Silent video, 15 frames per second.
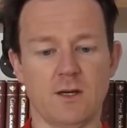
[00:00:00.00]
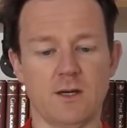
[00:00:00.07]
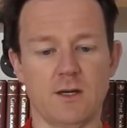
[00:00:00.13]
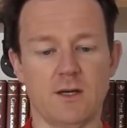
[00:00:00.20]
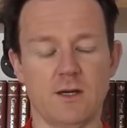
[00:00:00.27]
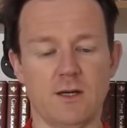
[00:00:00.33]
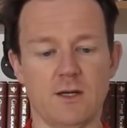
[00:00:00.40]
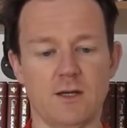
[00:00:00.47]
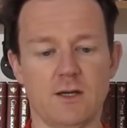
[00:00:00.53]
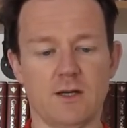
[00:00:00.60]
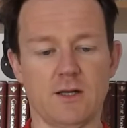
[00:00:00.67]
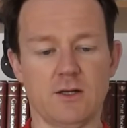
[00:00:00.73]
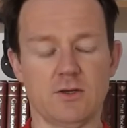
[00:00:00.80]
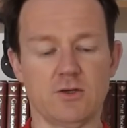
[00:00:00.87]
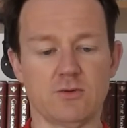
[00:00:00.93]

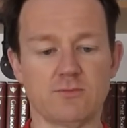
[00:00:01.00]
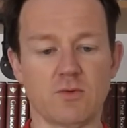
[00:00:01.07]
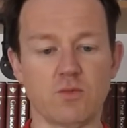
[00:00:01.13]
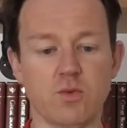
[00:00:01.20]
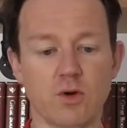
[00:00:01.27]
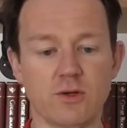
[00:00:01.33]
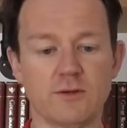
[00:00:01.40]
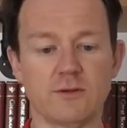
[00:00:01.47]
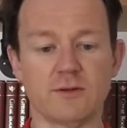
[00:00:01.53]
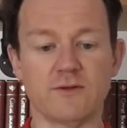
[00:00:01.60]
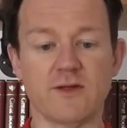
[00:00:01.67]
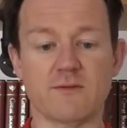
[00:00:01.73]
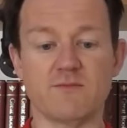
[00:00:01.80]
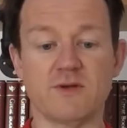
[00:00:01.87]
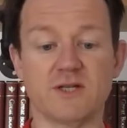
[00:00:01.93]
Number one,
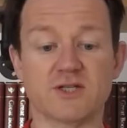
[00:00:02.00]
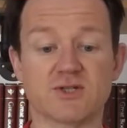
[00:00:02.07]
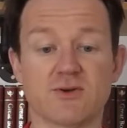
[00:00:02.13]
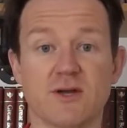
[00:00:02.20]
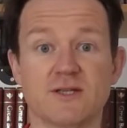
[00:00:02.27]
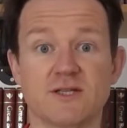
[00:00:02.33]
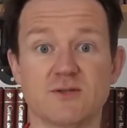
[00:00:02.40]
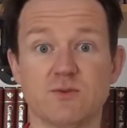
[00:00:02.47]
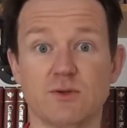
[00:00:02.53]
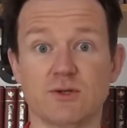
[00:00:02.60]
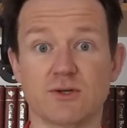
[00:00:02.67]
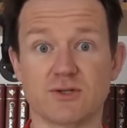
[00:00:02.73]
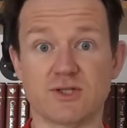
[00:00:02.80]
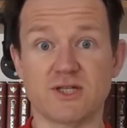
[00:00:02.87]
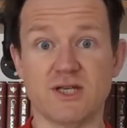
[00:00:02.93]
the administrators will
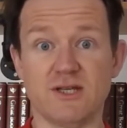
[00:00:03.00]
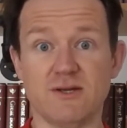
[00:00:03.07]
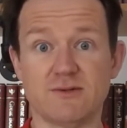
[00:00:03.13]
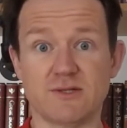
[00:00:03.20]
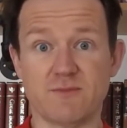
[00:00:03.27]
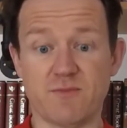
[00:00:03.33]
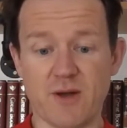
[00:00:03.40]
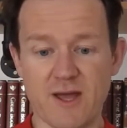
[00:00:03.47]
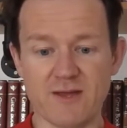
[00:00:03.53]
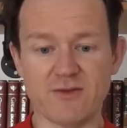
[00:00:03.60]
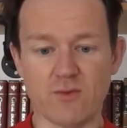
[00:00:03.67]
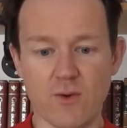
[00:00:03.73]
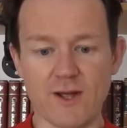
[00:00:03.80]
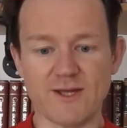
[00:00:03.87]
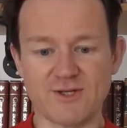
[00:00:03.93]
continue to pay the
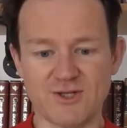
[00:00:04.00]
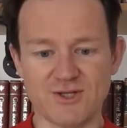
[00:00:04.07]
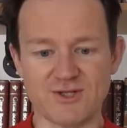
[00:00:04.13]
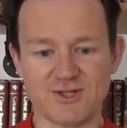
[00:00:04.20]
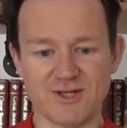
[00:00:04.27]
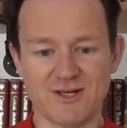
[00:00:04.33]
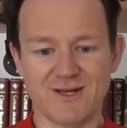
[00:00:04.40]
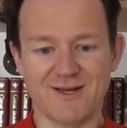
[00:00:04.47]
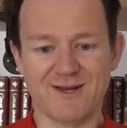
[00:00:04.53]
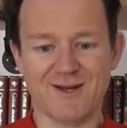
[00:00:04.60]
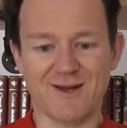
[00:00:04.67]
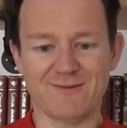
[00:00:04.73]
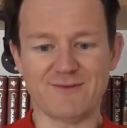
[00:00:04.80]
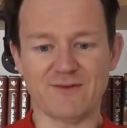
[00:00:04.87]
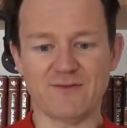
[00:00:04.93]
wages
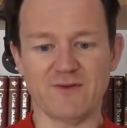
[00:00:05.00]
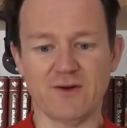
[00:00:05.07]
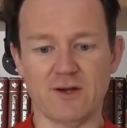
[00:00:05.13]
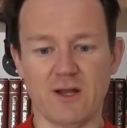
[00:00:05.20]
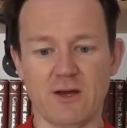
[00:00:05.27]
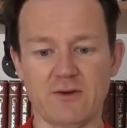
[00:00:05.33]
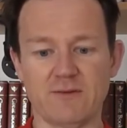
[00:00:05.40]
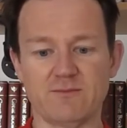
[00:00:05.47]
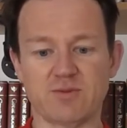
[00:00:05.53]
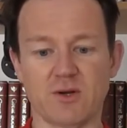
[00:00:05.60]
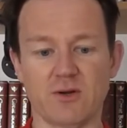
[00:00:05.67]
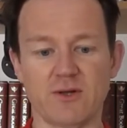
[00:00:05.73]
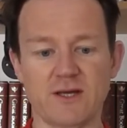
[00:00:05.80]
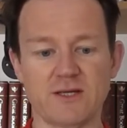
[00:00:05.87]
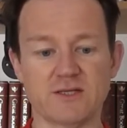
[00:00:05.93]
of the furloughed
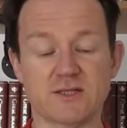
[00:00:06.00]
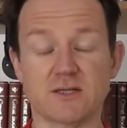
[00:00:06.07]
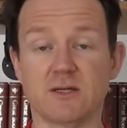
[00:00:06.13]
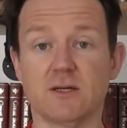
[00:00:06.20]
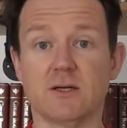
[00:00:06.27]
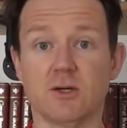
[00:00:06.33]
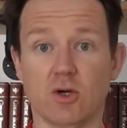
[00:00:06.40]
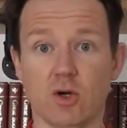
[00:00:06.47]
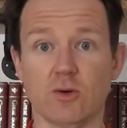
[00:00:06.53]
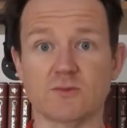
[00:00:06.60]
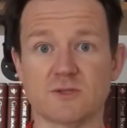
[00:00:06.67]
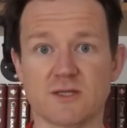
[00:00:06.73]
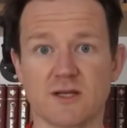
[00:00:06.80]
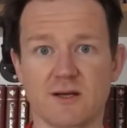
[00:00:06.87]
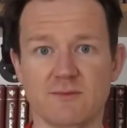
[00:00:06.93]
employees up
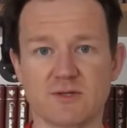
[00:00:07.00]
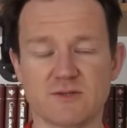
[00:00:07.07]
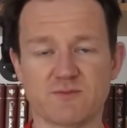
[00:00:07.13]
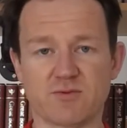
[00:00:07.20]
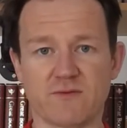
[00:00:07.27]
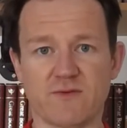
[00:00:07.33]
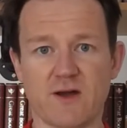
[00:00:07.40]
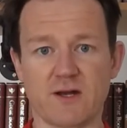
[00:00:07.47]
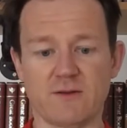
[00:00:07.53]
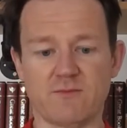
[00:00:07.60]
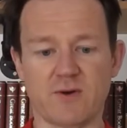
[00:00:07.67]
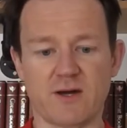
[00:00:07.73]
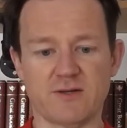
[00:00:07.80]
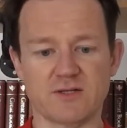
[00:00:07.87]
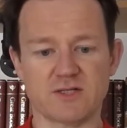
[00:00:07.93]
to the limits provided
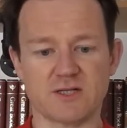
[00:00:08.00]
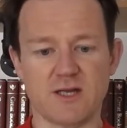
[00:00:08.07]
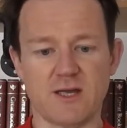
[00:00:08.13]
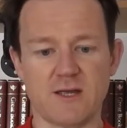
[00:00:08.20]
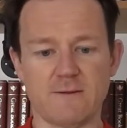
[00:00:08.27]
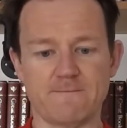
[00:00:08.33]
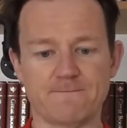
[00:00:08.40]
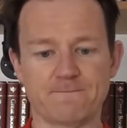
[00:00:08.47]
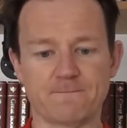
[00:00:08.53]
by the scheme.